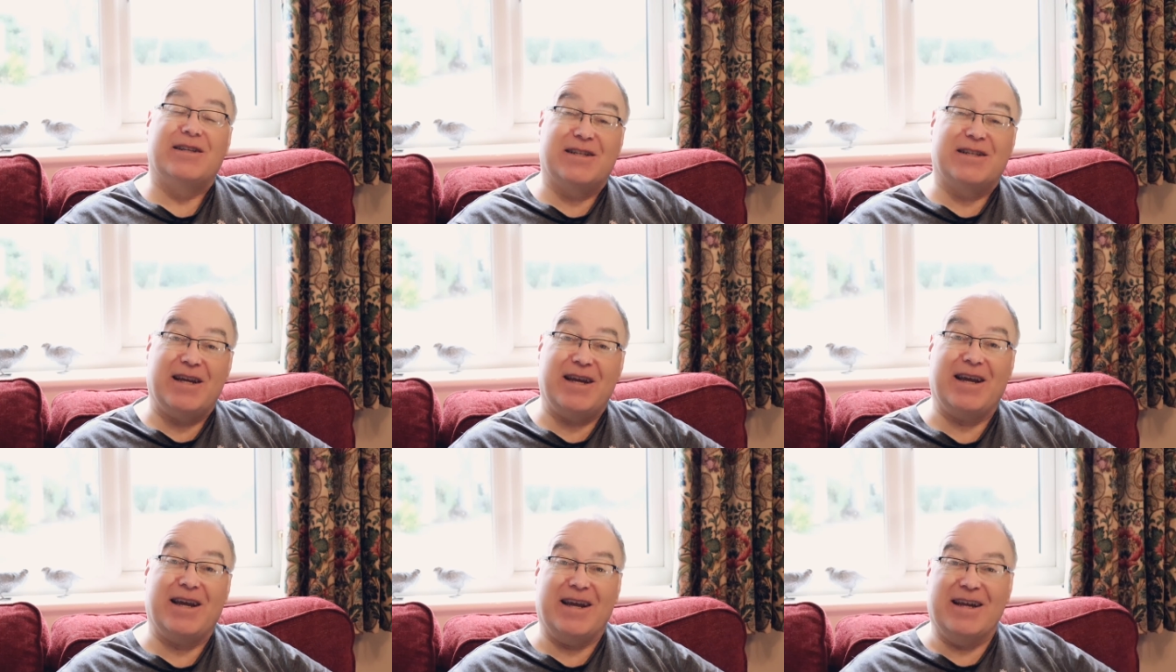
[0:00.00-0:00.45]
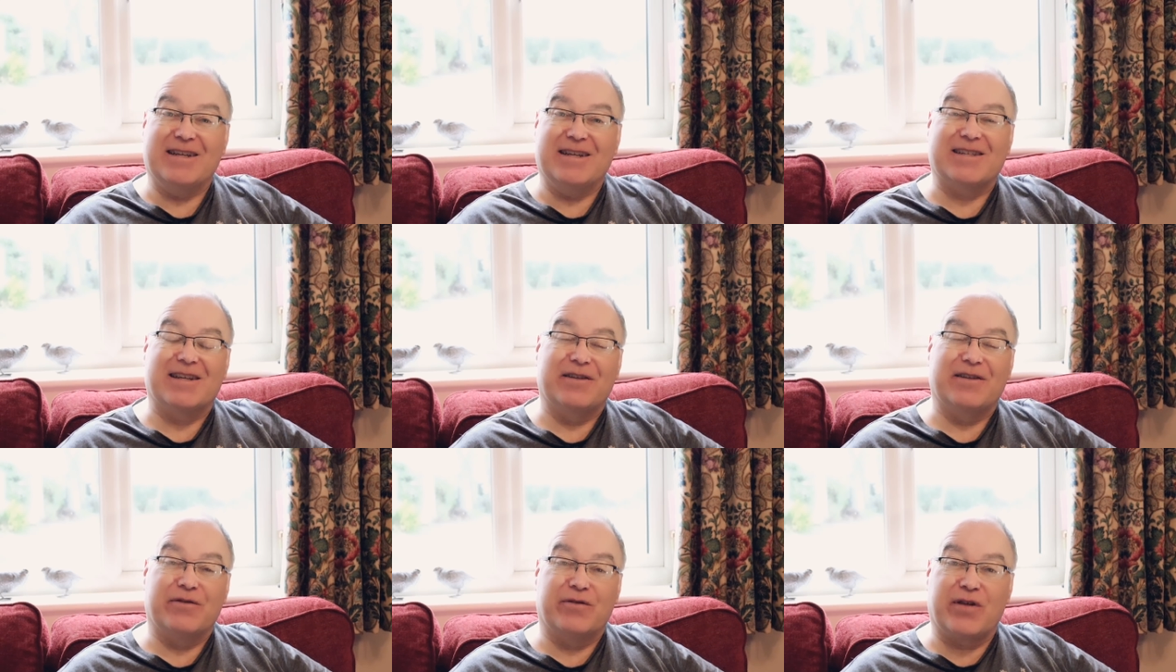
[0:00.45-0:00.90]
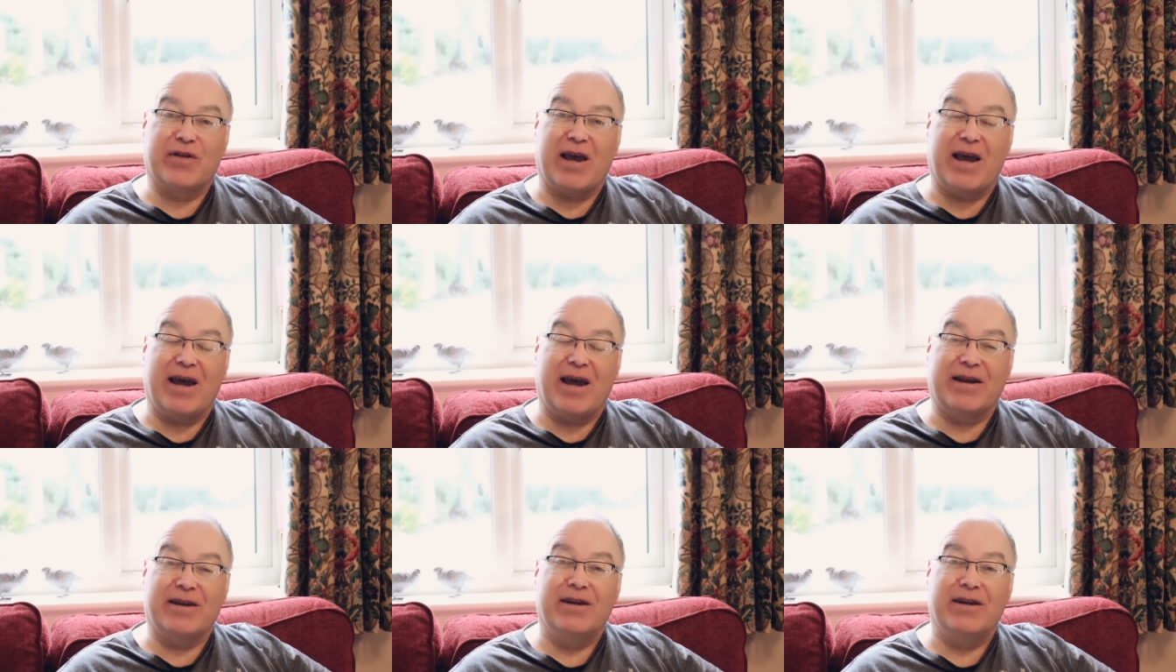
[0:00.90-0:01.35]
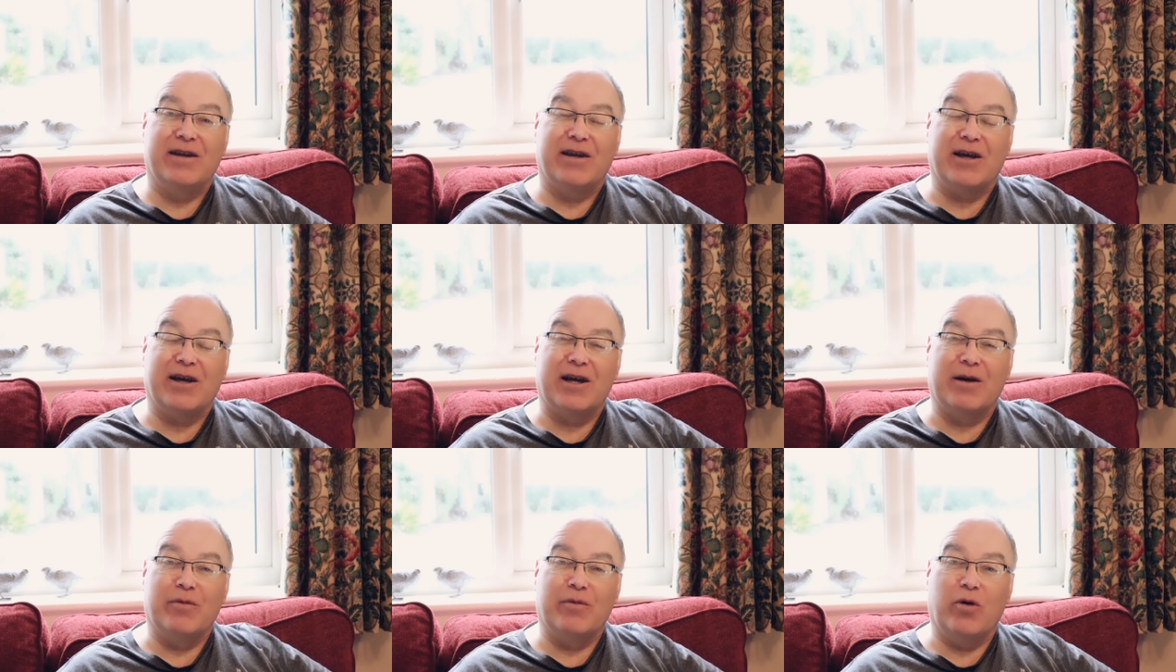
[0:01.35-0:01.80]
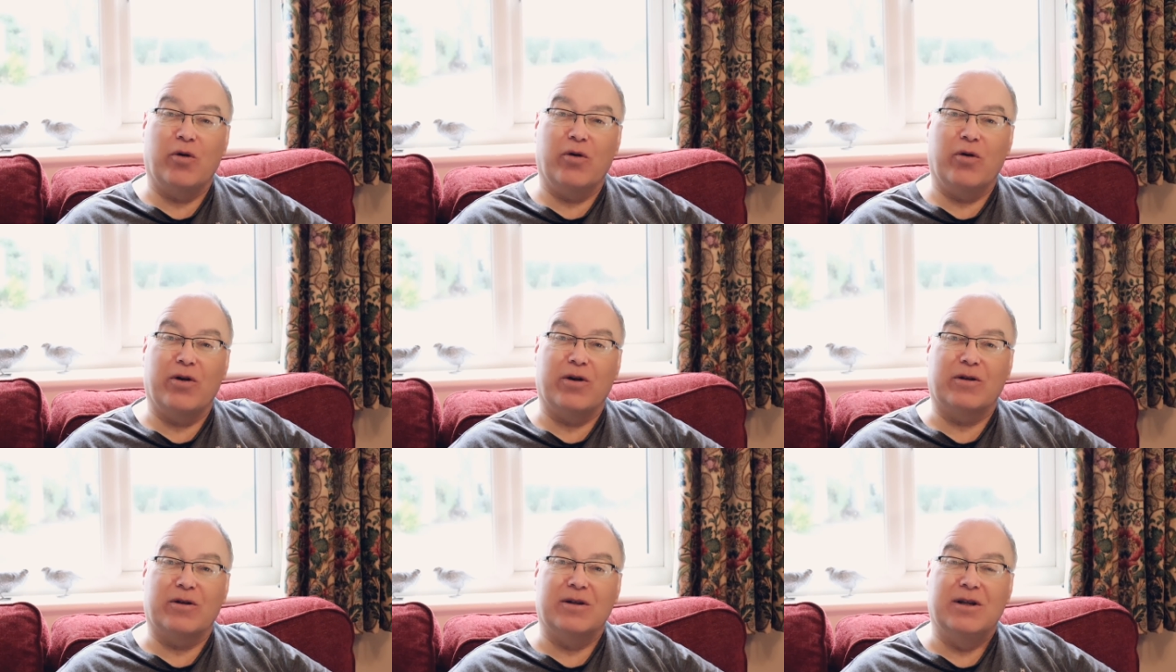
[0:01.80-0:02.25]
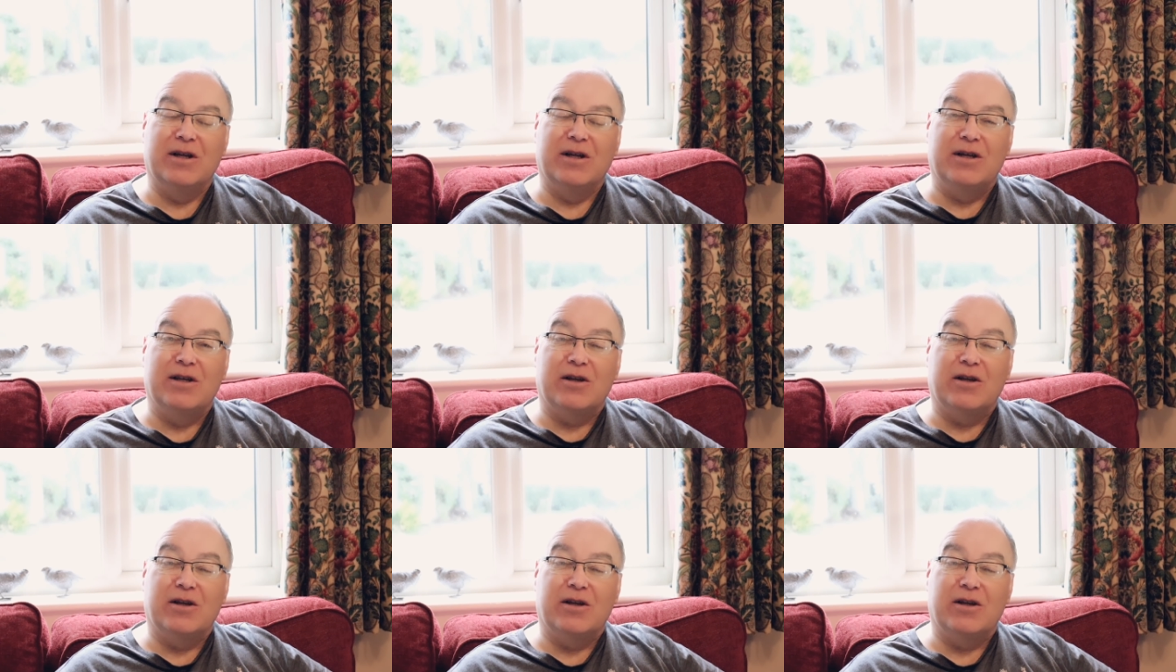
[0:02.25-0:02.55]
to heat than um, oil.